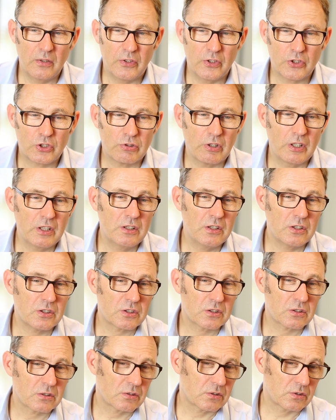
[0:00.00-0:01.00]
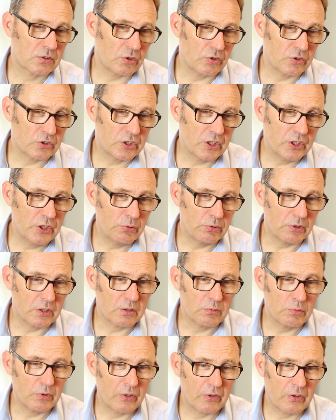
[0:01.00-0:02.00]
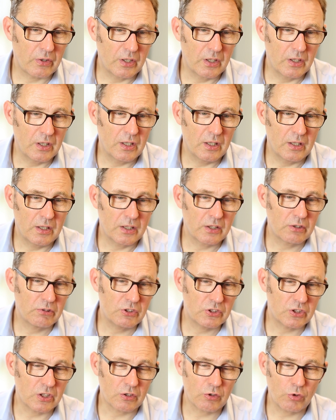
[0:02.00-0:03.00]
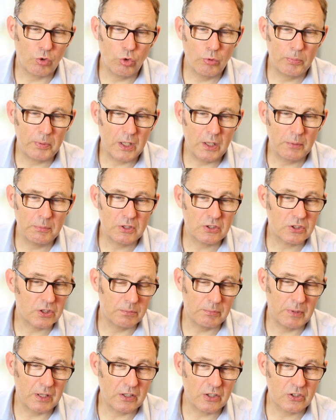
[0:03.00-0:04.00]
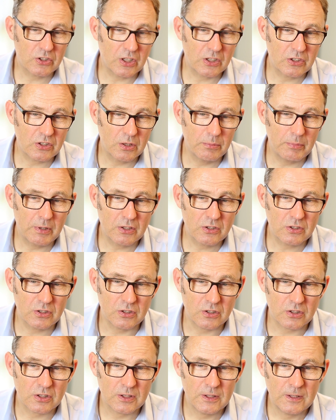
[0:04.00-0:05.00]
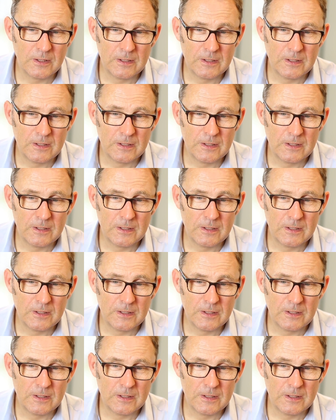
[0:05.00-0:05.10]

The trend is continuing with increasing co-payments in many essential medicines.